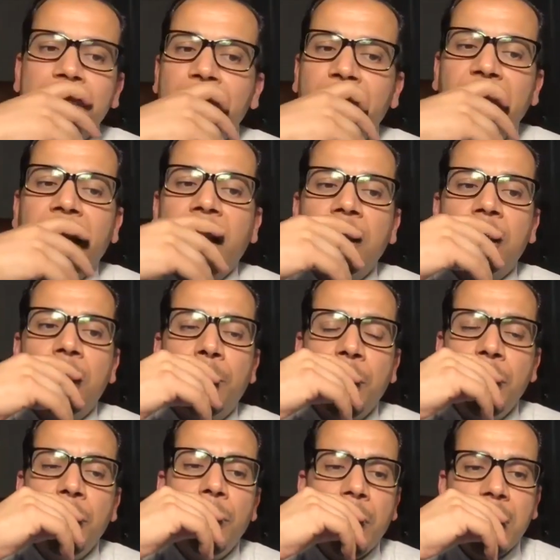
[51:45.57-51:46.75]
Being an
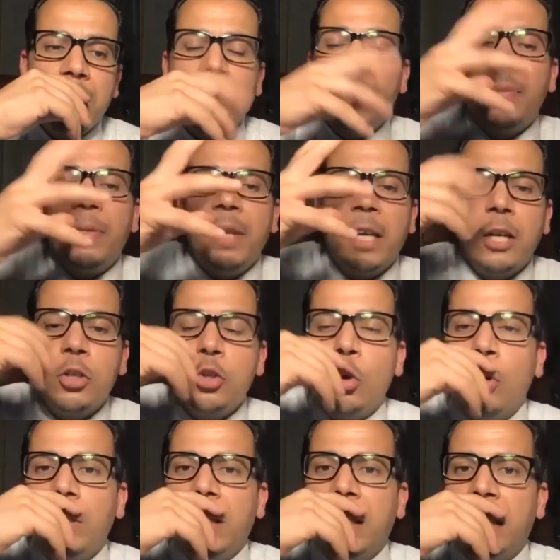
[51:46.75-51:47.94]
entrepreneur in something in
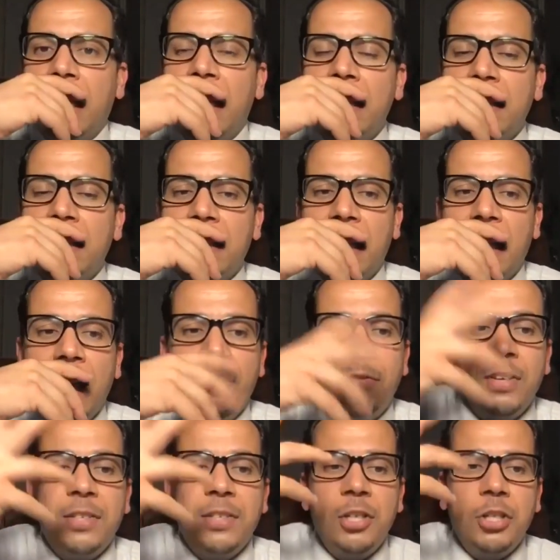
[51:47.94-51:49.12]
Jordan as a
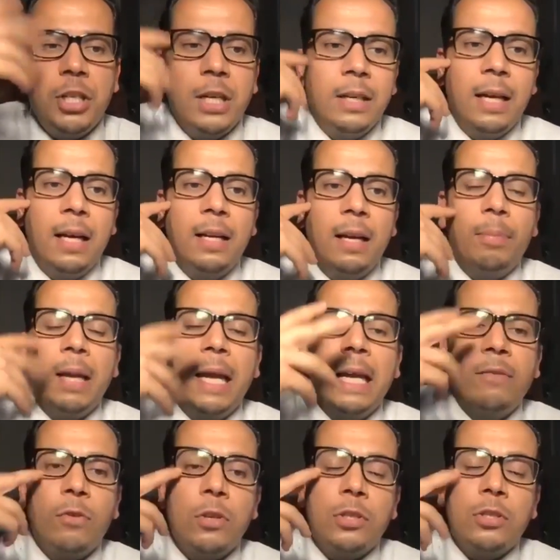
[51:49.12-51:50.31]
physician and applying
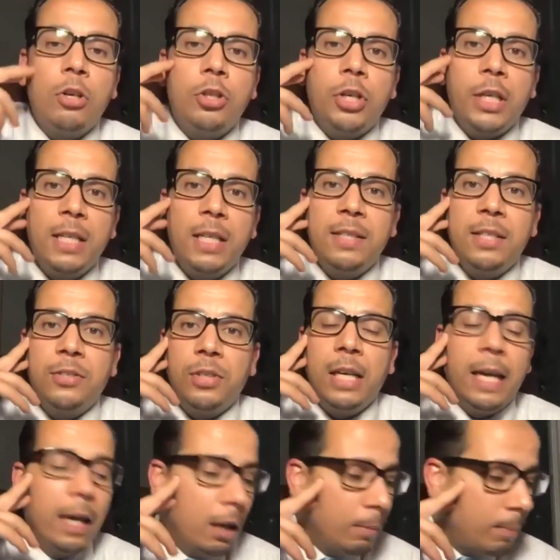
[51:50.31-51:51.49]
for surgery, does this really
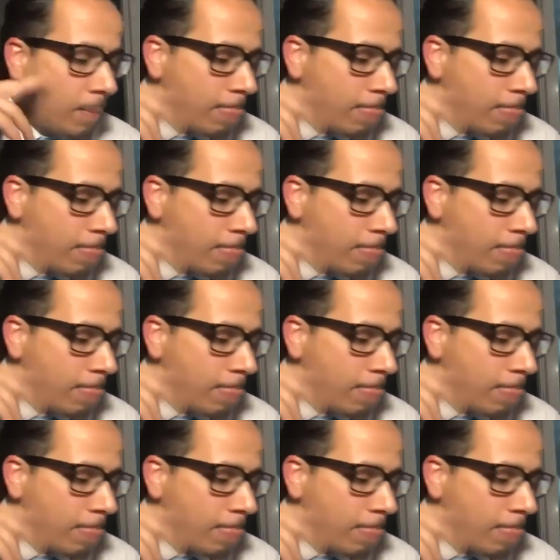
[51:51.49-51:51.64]
help?